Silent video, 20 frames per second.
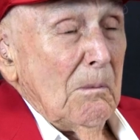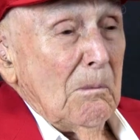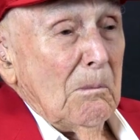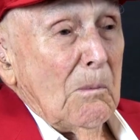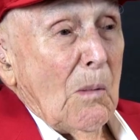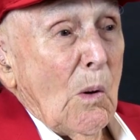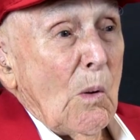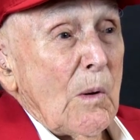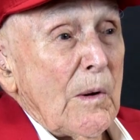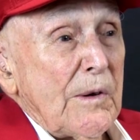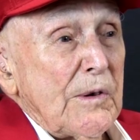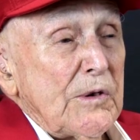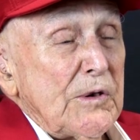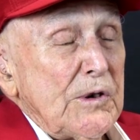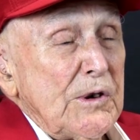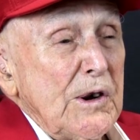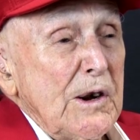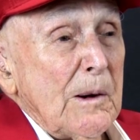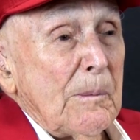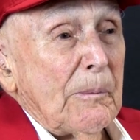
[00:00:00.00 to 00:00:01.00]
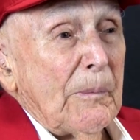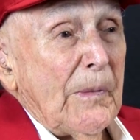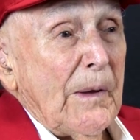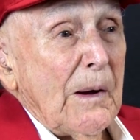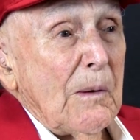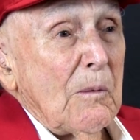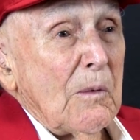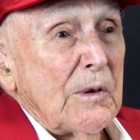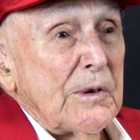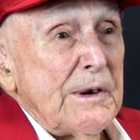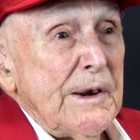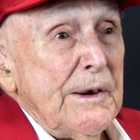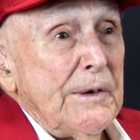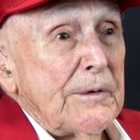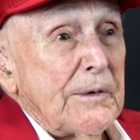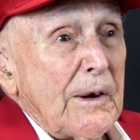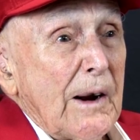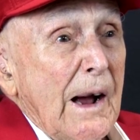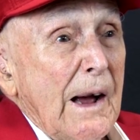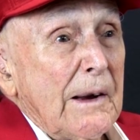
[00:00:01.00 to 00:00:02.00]
board a ship that was
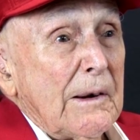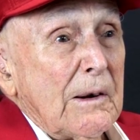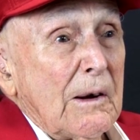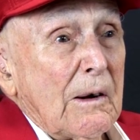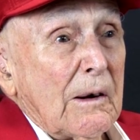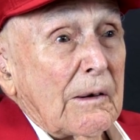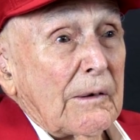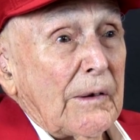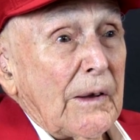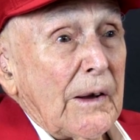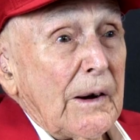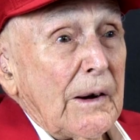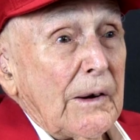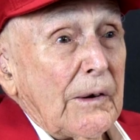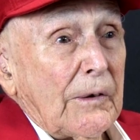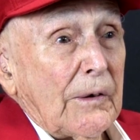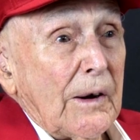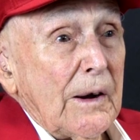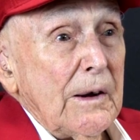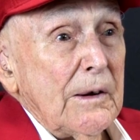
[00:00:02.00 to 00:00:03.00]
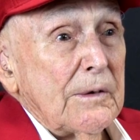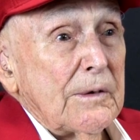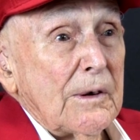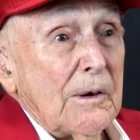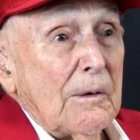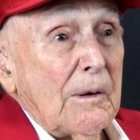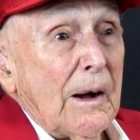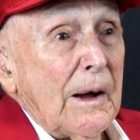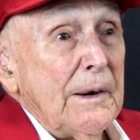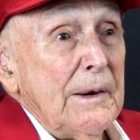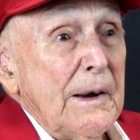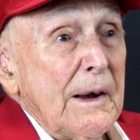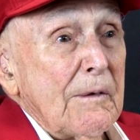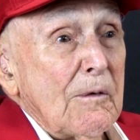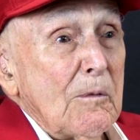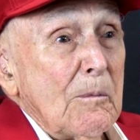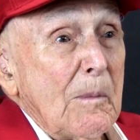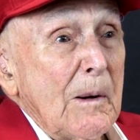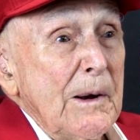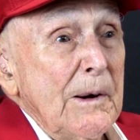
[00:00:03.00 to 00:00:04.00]
in dry dock there, see, so I
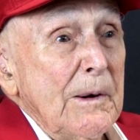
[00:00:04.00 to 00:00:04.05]
hadn't